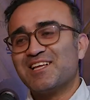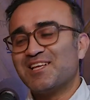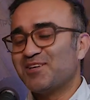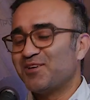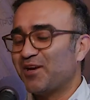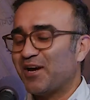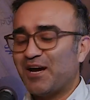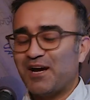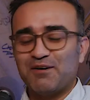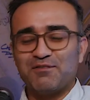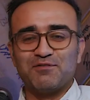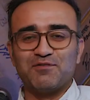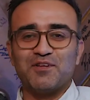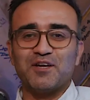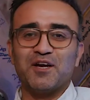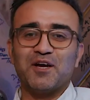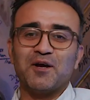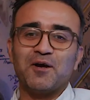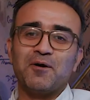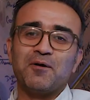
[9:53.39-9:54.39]
You have
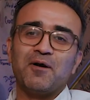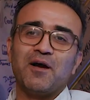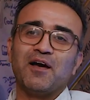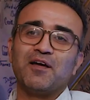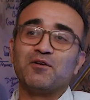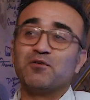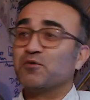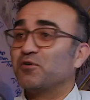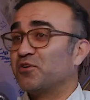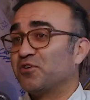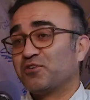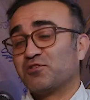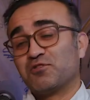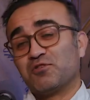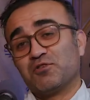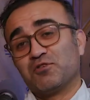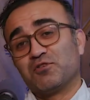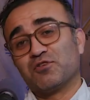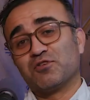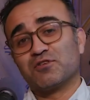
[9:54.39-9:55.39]
or
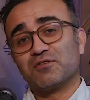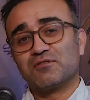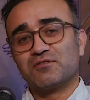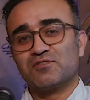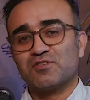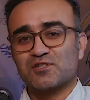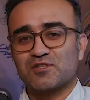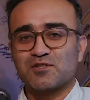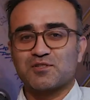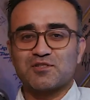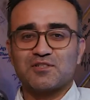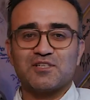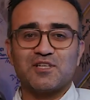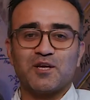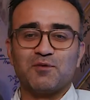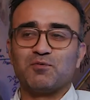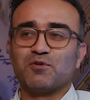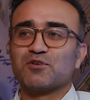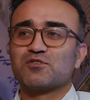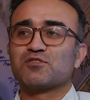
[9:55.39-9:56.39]
you could just
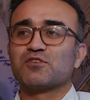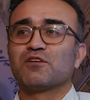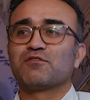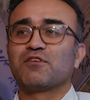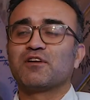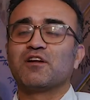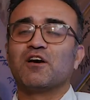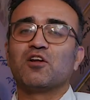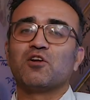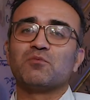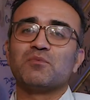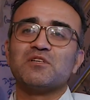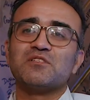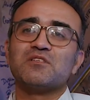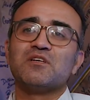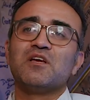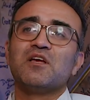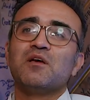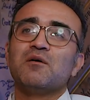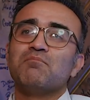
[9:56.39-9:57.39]
keep yourself anonymous,
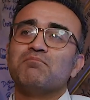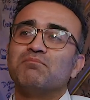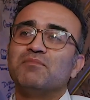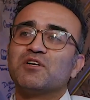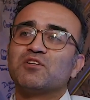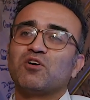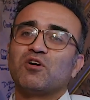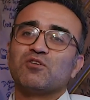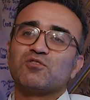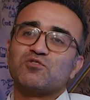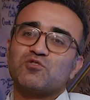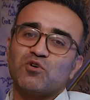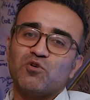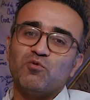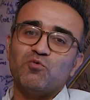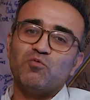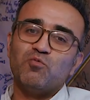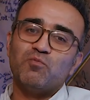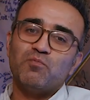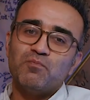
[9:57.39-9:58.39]
but
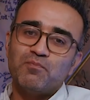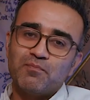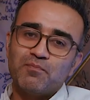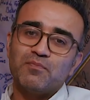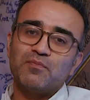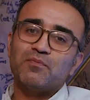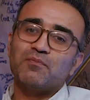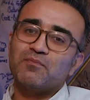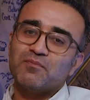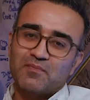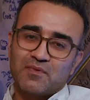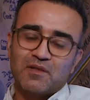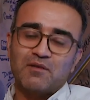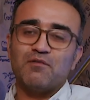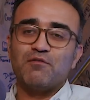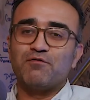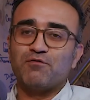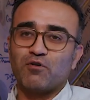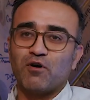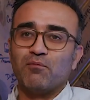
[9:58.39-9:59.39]
also
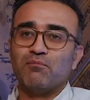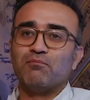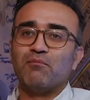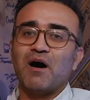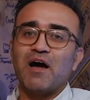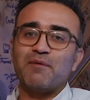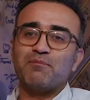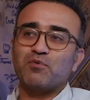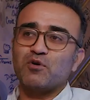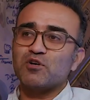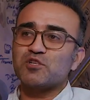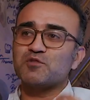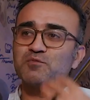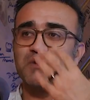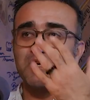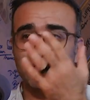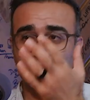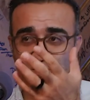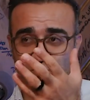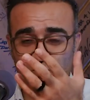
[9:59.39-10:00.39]
from my
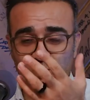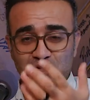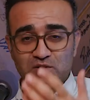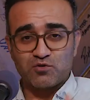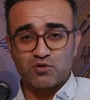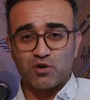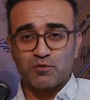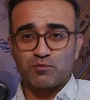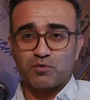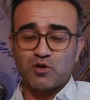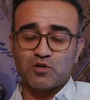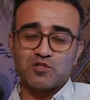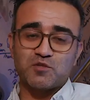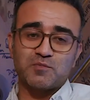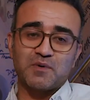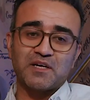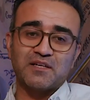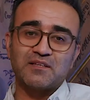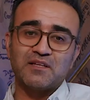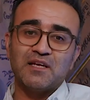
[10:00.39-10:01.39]
prospect as well as your
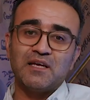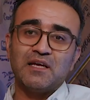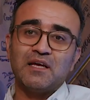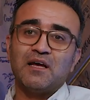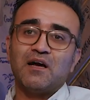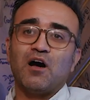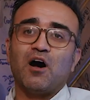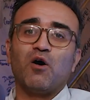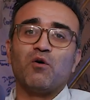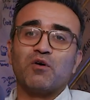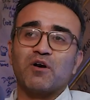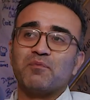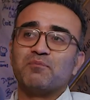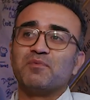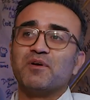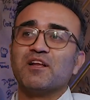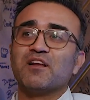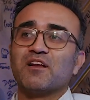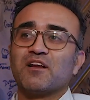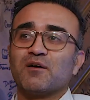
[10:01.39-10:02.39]
prospect, our
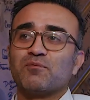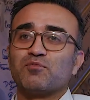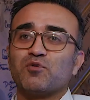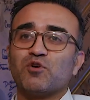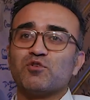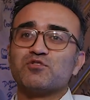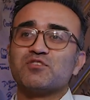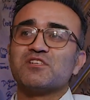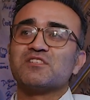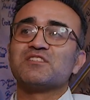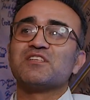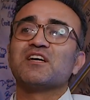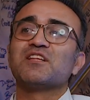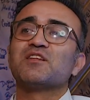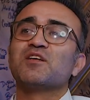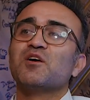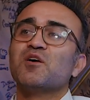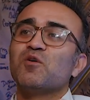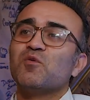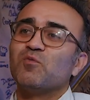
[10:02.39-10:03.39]
appeal and approach is that
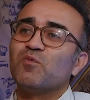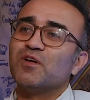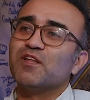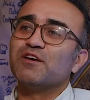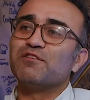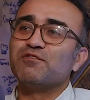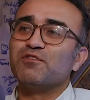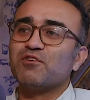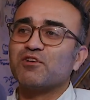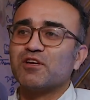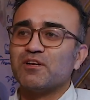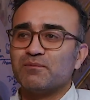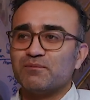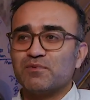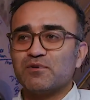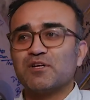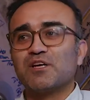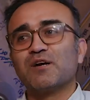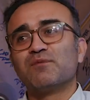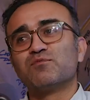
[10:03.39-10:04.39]
what if you
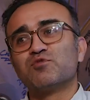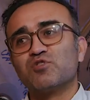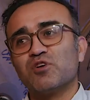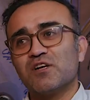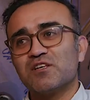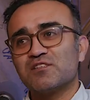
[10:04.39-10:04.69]
come to us